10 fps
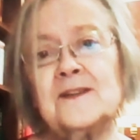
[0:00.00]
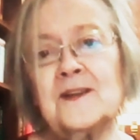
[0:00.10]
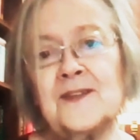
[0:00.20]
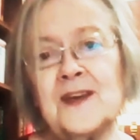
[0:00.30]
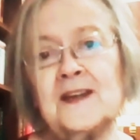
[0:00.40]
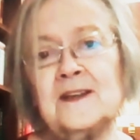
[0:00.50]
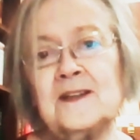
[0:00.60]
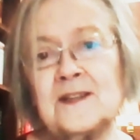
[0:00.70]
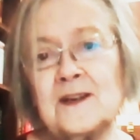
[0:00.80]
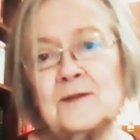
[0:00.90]
that they
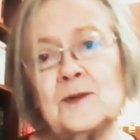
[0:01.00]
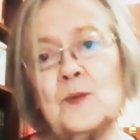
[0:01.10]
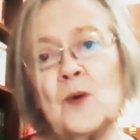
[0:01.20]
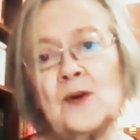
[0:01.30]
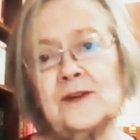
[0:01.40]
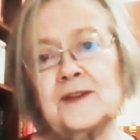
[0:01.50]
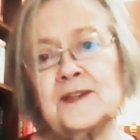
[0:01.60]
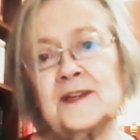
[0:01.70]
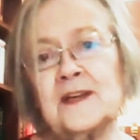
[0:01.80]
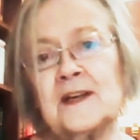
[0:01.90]
don't want
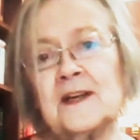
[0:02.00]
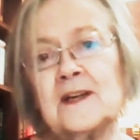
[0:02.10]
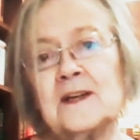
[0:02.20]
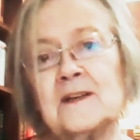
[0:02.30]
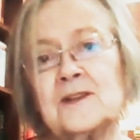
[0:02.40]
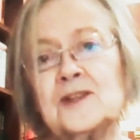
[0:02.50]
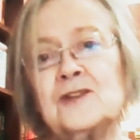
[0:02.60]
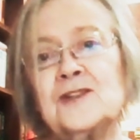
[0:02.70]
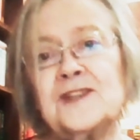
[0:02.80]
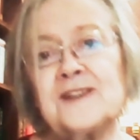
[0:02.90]
to
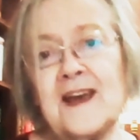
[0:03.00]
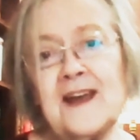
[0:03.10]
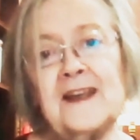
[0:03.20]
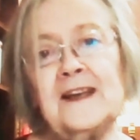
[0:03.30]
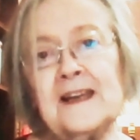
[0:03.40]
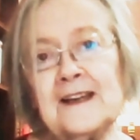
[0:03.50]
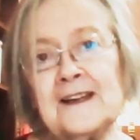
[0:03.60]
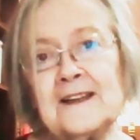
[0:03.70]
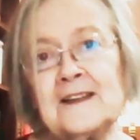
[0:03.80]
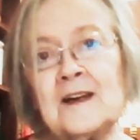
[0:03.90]
stay
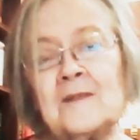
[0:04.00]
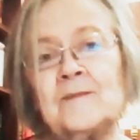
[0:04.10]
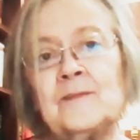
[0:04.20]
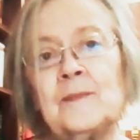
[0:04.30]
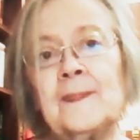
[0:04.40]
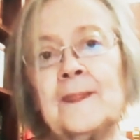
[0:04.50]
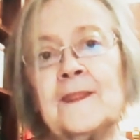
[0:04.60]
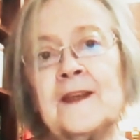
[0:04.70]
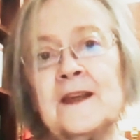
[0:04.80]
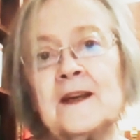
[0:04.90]
in
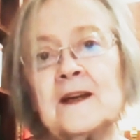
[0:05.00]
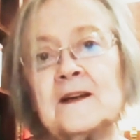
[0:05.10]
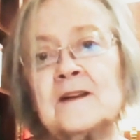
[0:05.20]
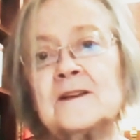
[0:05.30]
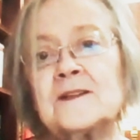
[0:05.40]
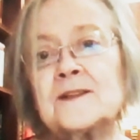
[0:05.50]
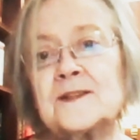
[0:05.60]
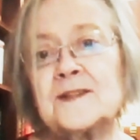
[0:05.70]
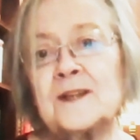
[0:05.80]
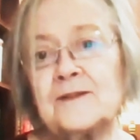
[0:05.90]
the
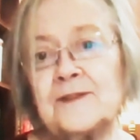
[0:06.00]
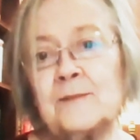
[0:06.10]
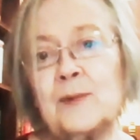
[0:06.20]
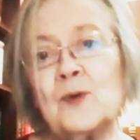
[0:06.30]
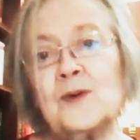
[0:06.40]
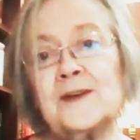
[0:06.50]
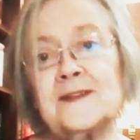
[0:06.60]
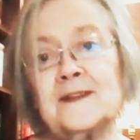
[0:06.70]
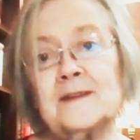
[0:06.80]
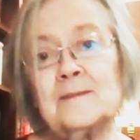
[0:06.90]
self-employed
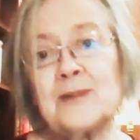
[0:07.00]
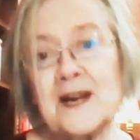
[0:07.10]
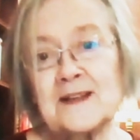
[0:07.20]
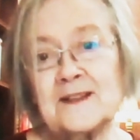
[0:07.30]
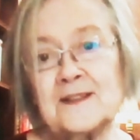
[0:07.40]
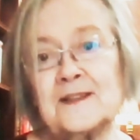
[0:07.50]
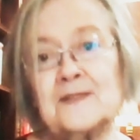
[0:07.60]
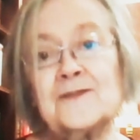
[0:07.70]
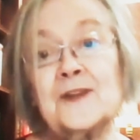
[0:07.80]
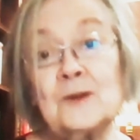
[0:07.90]
practice
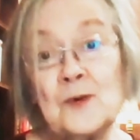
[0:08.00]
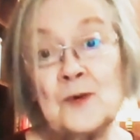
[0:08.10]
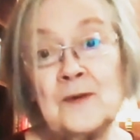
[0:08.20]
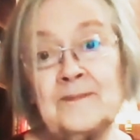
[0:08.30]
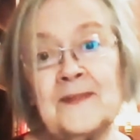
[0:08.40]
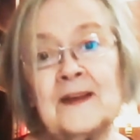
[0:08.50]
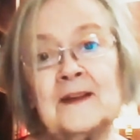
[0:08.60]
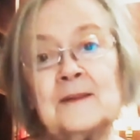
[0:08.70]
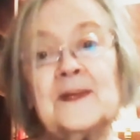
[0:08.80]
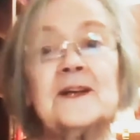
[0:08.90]
of the law
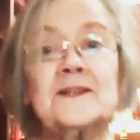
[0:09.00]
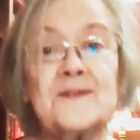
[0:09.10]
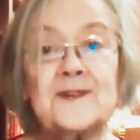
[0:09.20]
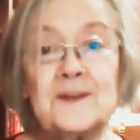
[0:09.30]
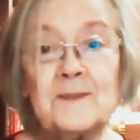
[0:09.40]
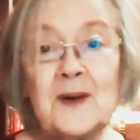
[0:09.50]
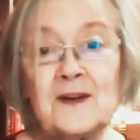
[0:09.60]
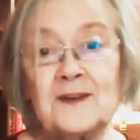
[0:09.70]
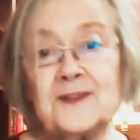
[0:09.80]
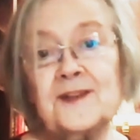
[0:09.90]
because of the
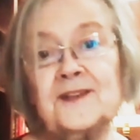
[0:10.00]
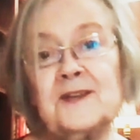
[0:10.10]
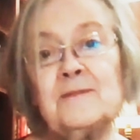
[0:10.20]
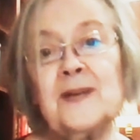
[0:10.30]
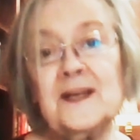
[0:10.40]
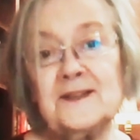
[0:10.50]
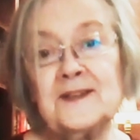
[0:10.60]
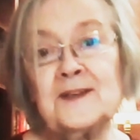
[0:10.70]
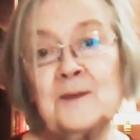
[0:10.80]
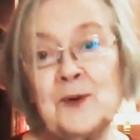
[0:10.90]
demands that it
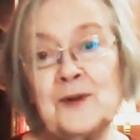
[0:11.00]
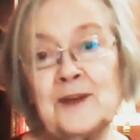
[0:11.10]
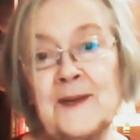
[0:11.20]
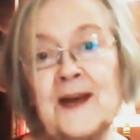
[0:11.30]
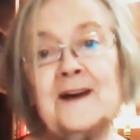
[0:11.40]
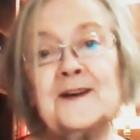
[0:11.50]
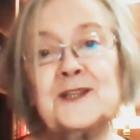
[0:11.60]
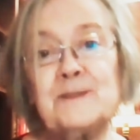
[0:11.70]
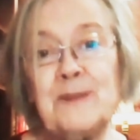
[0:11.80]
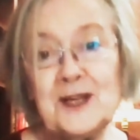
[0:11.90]
places upon them,
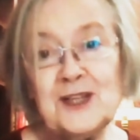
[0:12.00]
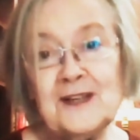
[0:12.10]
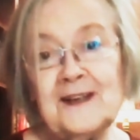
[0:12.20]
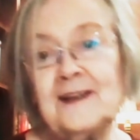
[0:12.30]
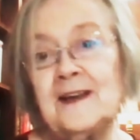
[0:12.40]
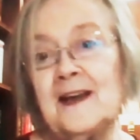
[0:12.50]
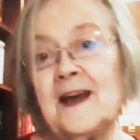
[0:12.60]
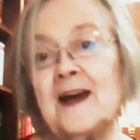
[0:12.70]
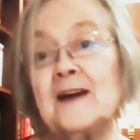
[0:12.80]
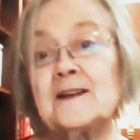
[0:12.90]
especially
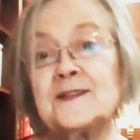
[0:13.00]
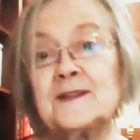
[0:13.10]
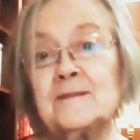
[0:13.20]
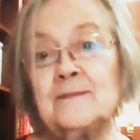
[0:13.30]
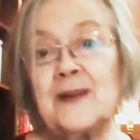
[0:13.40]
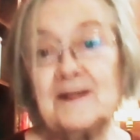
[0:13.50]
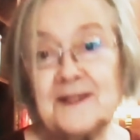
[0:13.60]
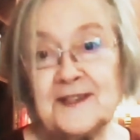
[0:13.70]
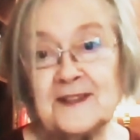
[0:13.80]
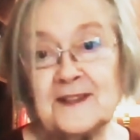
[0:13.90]
as
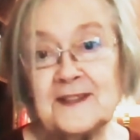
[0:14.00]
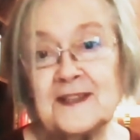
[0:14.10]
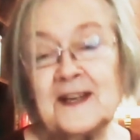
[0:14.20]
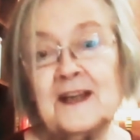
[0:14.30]
barristers